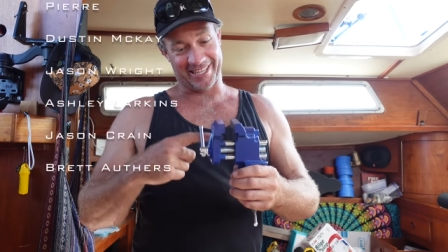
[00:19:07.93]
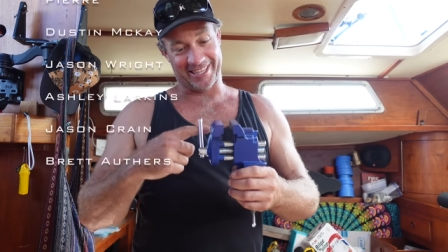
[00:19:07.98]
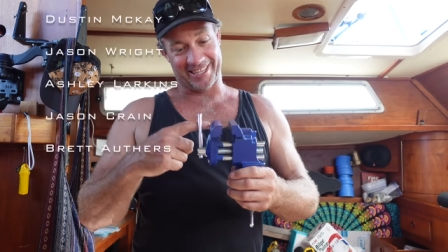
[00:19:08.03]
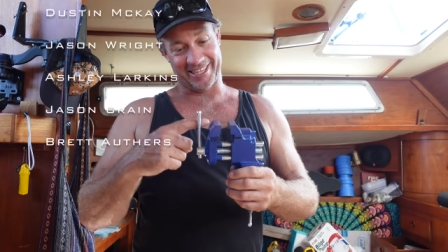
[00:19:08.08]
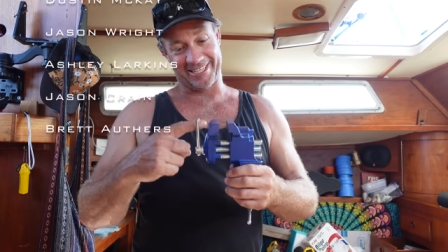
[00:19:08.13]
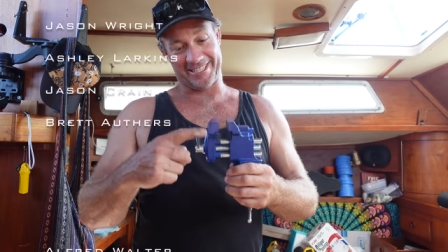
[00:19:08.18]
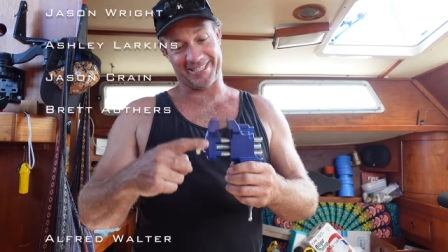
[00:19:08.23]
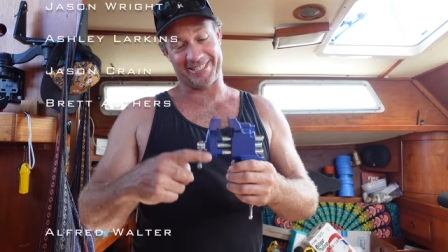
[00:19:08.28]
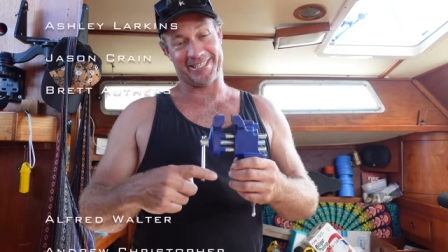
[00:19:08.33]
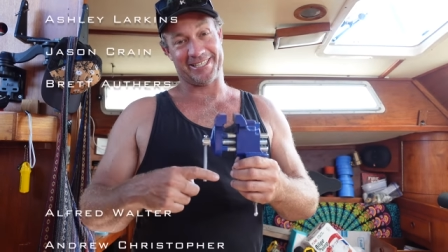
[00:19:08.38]

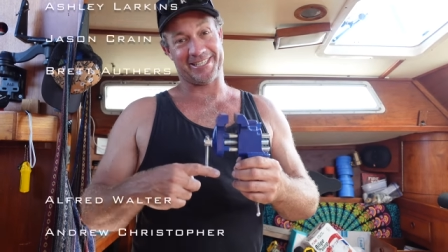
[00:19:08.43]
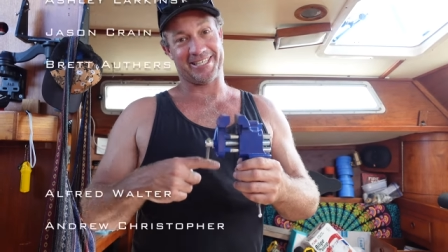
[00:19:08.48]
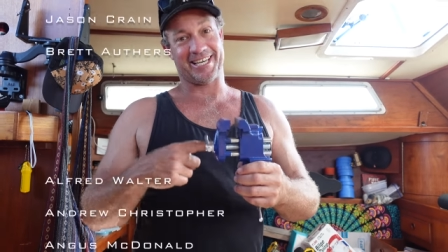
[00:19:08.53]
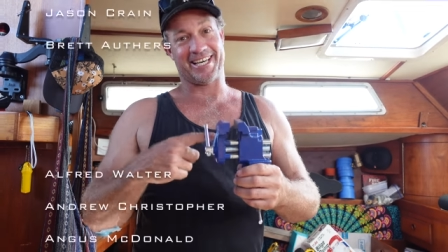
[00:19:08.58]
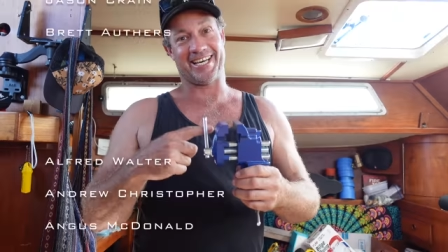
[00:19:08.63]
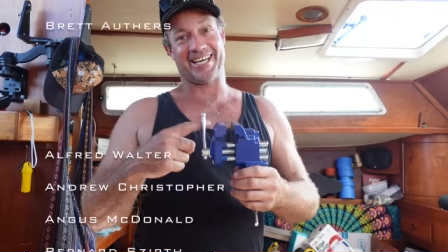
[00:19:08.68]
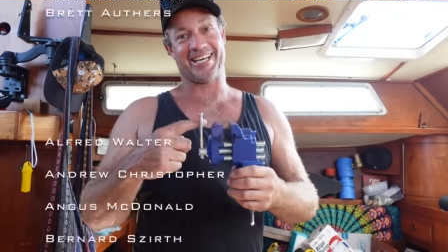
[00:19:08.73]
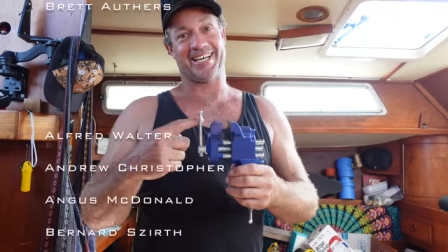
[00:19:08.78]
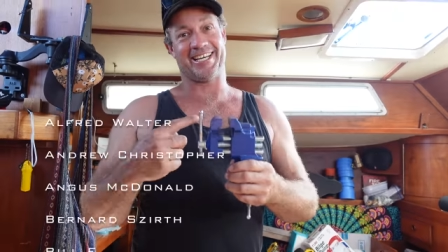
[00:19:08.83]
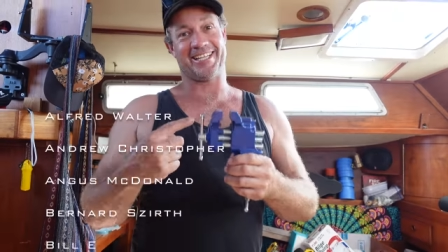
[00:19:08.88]
This is
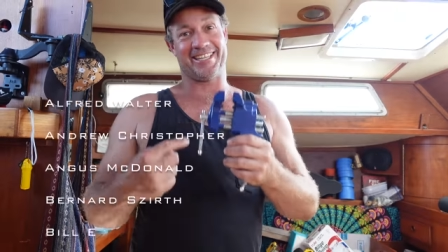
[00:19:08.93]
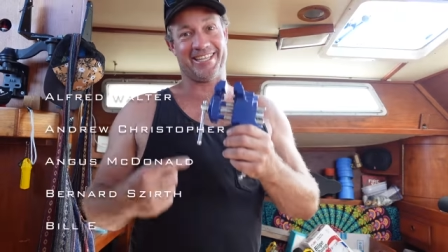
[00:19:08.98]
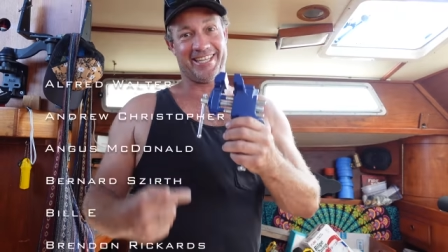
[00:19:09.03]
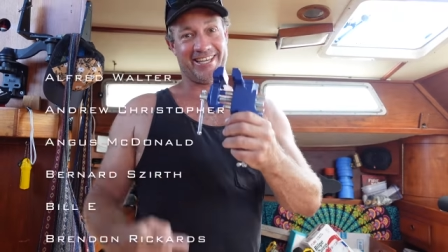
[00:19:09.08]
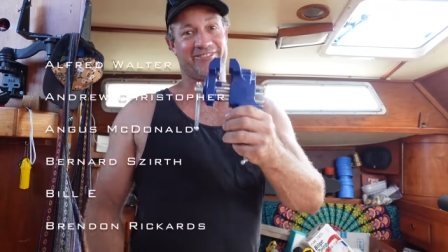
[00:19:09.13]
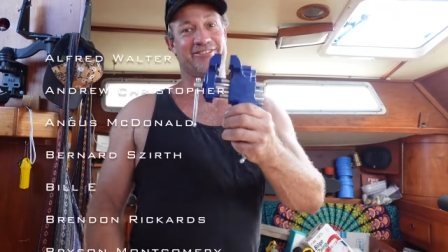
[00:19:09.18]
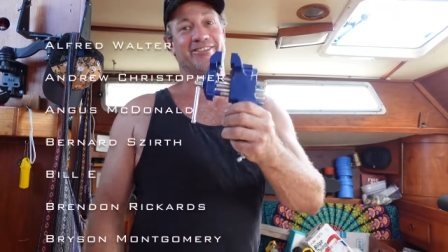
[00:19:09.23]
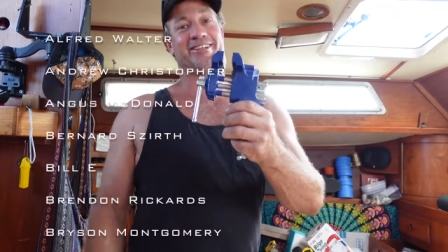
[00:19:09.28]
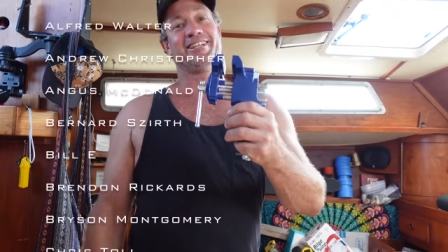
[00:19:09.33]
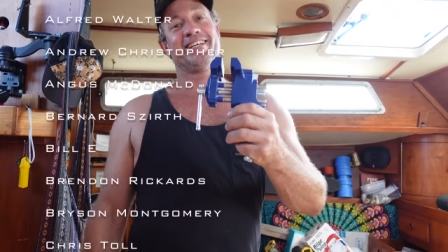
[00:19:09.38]
uh,
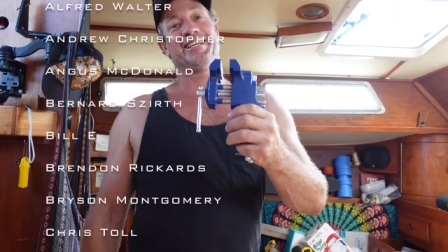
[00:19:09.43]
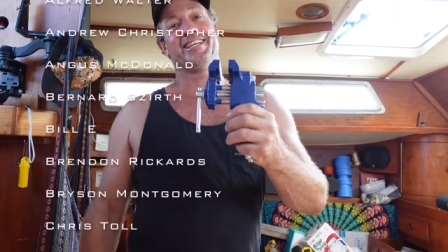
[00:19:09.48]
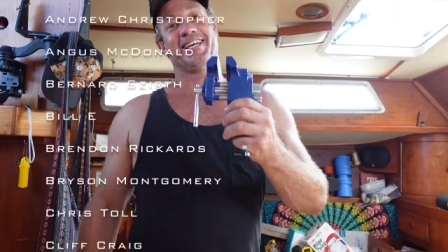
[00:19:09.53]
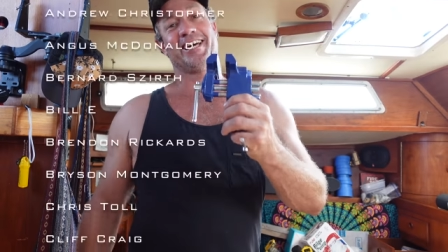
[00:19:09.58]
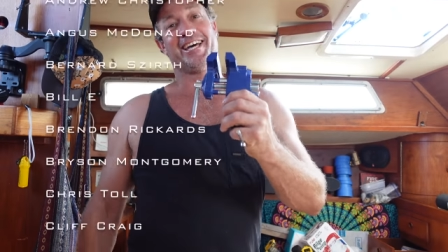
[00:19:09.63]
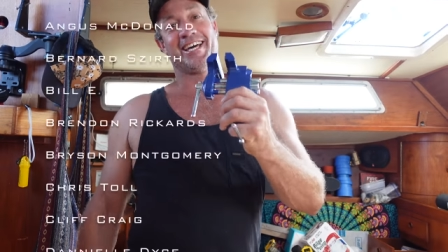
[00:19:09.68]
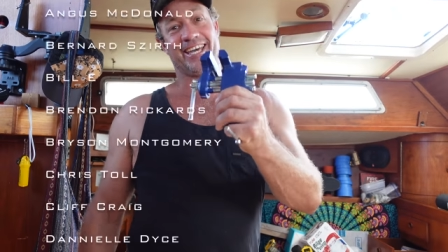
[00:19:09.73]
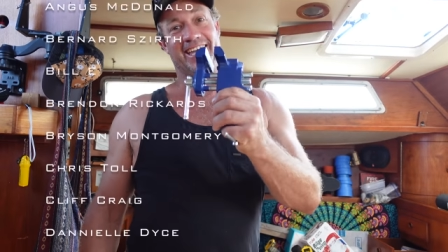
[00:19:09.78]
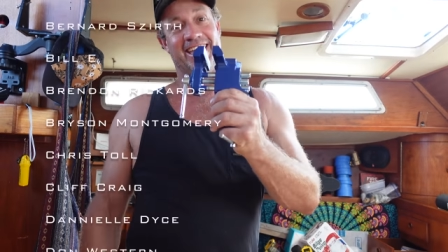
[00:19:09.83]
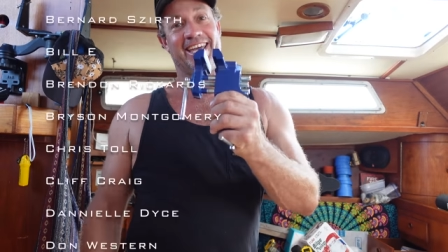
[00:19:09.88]
definitely
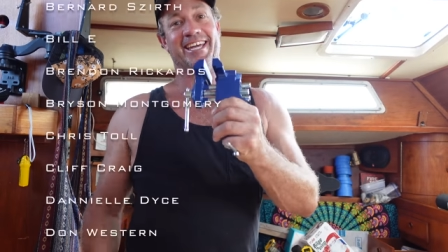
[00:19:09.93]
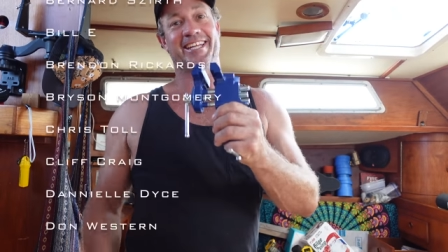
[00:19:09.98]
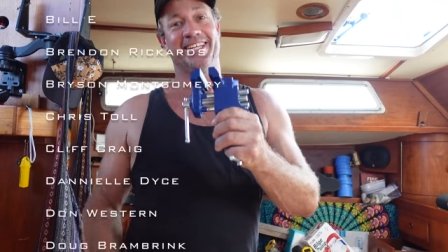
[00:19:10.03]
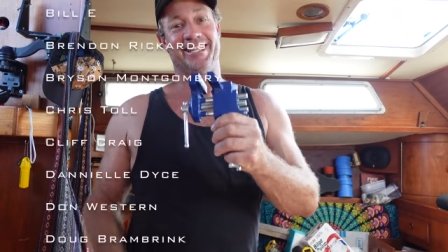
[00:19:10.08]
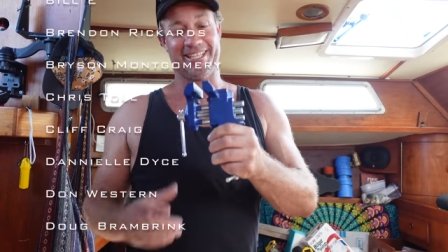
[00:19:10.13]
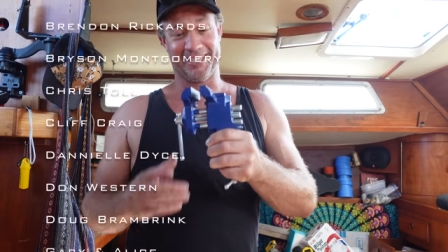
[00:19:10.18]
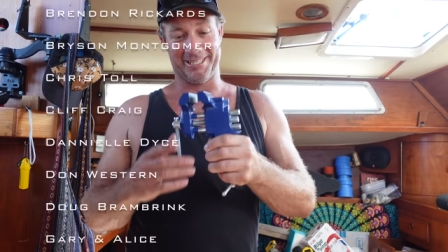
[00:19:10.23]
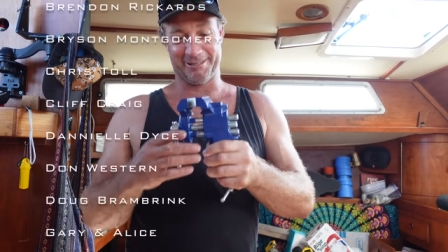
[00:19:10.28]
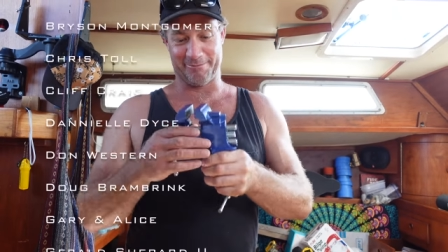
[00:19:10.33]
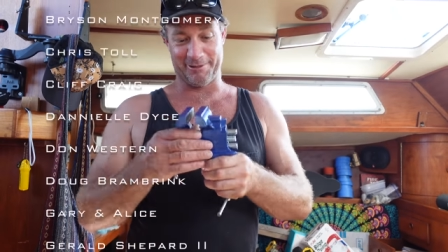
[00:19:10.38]
a handy
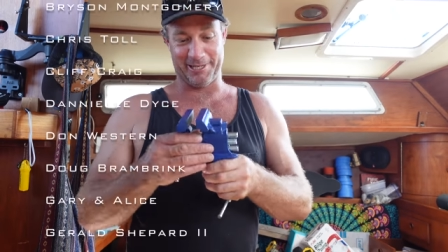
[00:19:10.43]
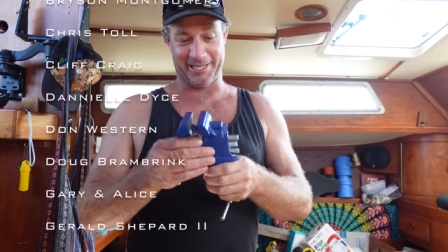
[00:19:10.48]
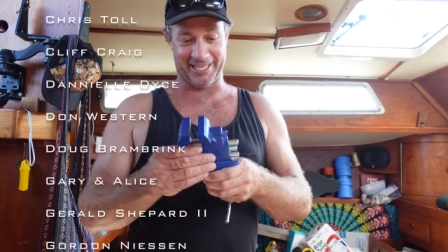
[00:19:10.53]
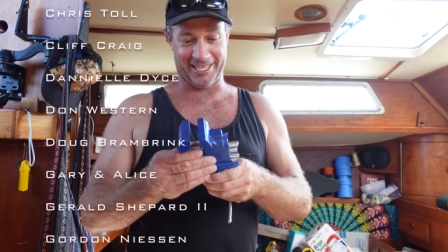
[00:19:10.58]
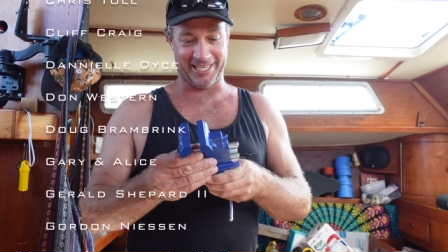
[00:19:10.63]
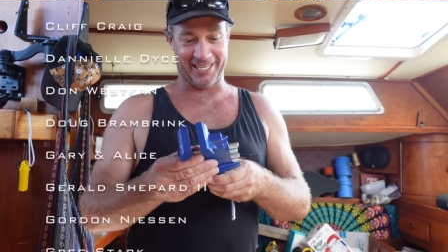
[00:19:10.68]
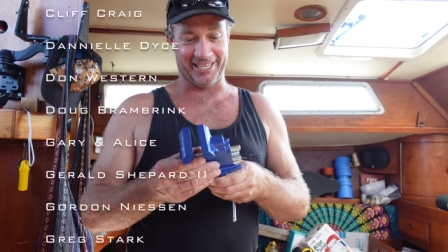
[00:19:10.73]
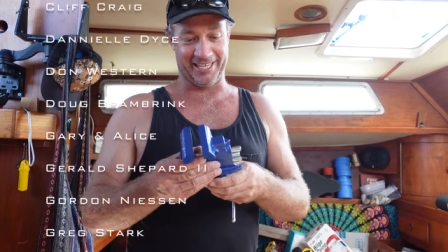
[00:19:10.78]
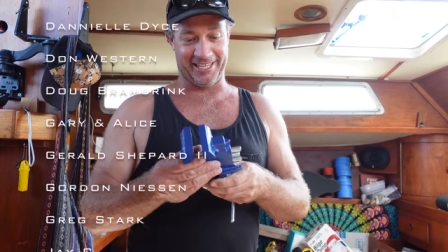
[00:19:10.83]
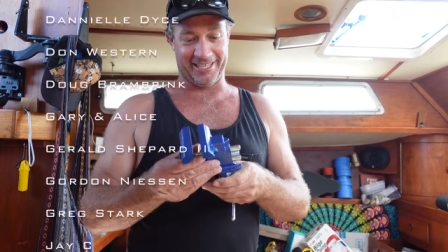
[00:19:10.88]
little bit of
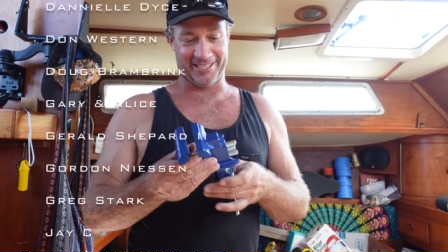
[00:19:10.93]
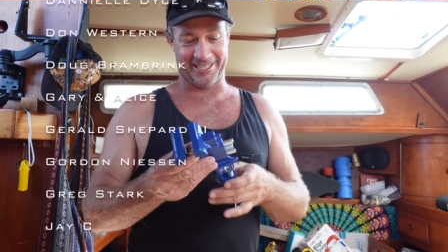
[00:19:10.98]
kit.